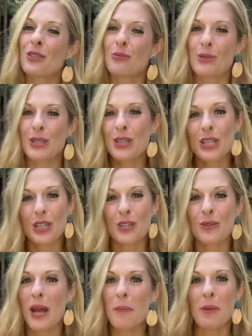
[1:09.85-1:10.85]
really
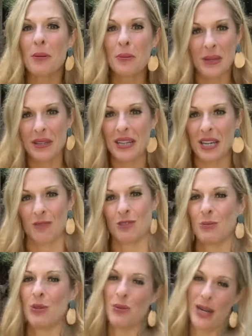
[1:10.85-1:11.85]
cute and be really
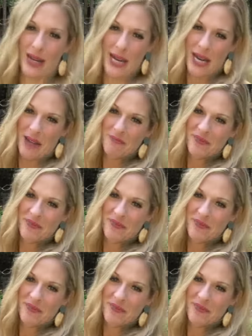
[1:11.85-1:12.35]
comfortable wearing them.